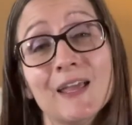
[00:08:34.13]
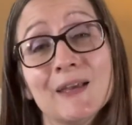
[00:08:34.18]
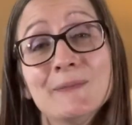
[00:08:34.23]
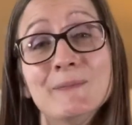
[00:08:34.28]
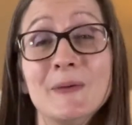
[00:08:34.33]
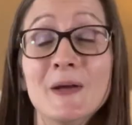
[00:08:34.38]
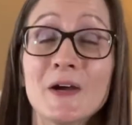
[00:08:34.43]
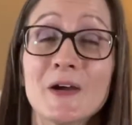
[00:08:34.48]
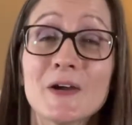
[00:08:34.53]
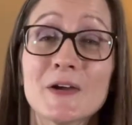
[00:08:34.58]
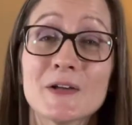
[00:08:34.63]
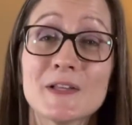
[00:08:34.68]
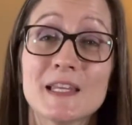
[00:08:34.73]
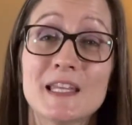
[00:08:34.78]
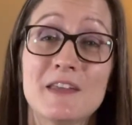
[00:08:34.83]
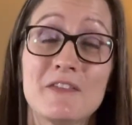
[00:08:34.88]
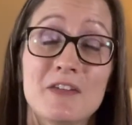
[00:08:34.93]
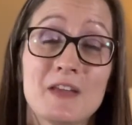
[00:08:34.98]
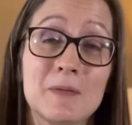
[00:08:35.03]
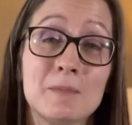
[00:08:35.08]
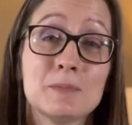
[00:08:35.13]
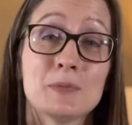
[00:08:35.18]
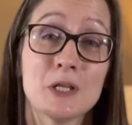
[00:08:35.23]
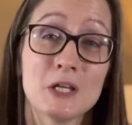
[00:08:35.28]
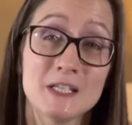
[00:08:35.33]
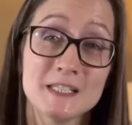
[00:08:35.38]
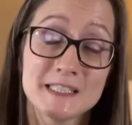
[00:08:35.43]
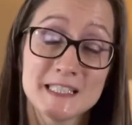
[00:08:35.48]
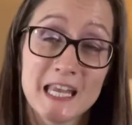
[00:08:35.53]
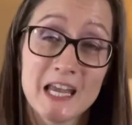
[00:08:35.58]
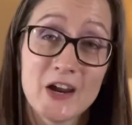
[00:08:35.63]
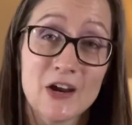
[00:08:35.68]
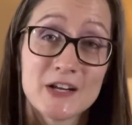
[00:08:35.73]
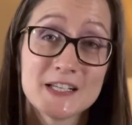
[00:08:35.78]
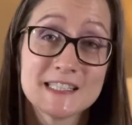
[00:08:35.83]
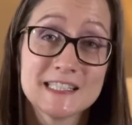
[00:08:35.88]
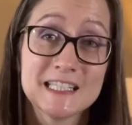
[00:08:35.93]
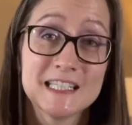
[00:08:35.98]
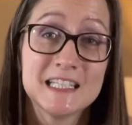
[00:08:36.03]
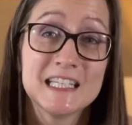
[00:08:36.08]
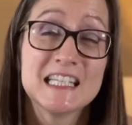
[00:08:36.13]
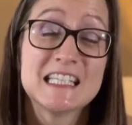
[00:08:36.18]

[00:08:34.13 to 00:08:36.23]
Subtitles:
Miracle Leave-In plus Keratin